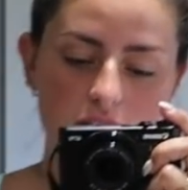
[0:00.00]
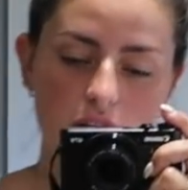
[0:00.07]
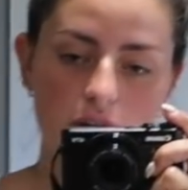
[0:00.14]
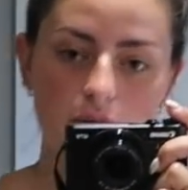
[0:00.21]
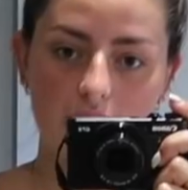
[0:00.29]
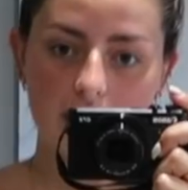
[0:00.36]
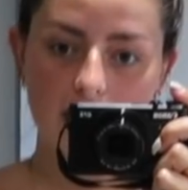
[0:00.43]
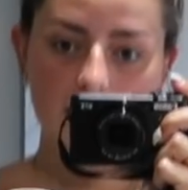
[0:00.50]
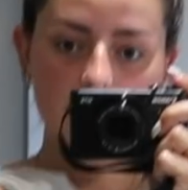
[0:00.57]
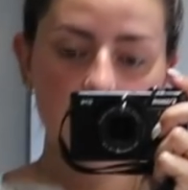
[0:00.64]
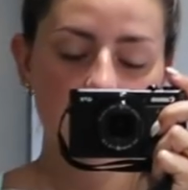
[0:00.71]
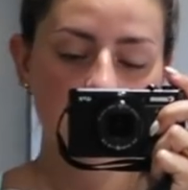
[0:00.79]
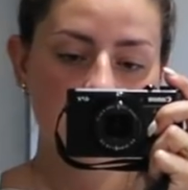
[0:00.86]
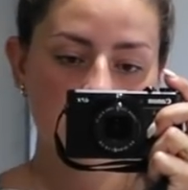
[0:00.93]
So I
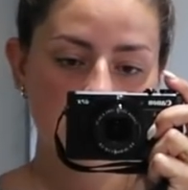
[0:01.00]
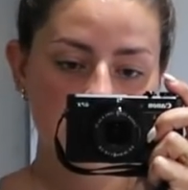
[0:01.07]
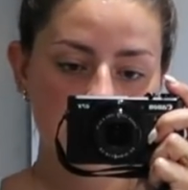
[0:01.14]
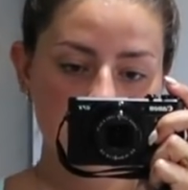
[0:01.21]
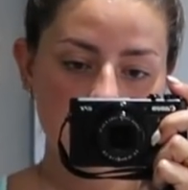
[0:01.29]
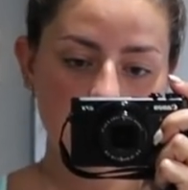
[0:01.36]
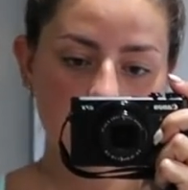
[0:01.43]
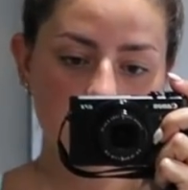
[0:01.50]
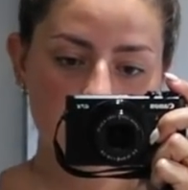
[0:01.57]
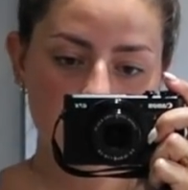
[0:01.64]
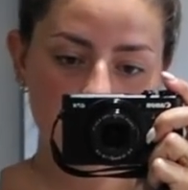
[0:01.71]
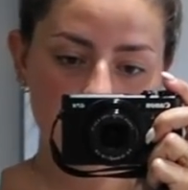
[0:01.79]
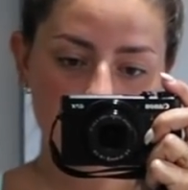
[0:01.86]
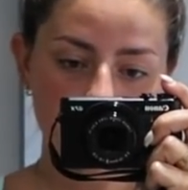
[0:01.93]
have this little Oh
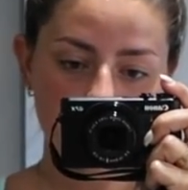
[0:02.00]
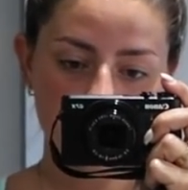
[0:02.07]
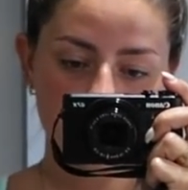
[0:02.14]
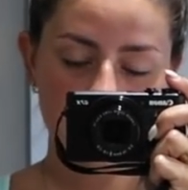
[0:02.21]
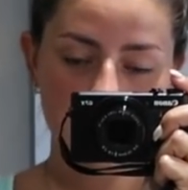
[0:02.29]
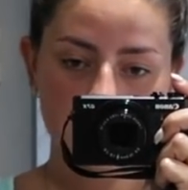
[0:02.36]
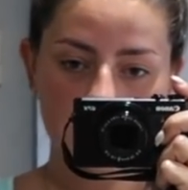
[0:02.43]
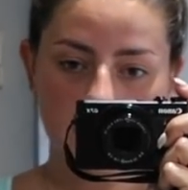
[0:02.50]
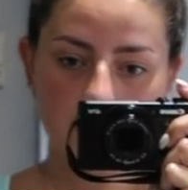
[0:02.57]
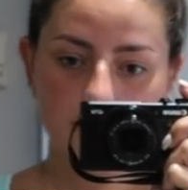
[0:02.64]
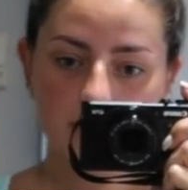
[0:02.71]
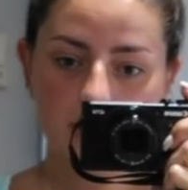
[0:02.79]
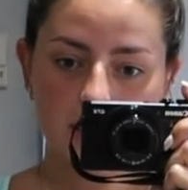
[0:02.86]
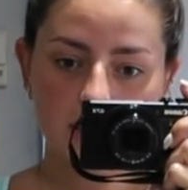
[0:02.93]
Polly one on
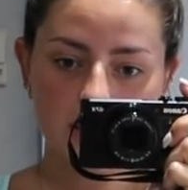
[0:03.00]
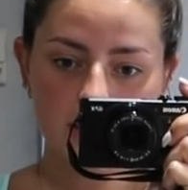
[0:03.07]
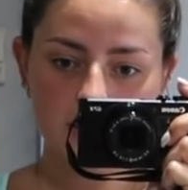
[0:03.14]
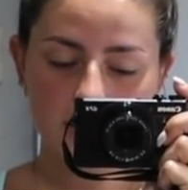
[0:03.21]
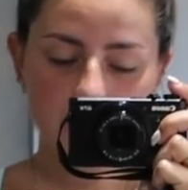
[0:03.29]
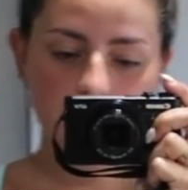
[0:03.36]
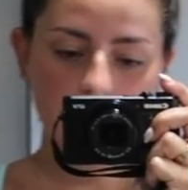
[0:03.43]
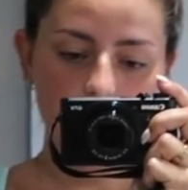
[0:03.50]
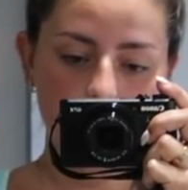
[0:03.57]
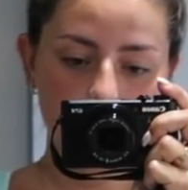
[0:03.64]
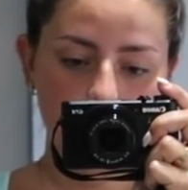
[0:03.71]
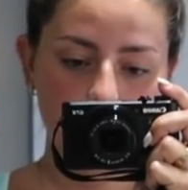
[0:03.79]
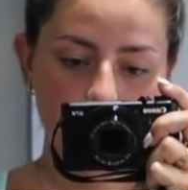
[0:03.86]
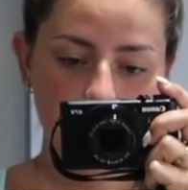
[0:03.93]
now and it has like a
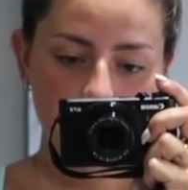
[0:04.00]
little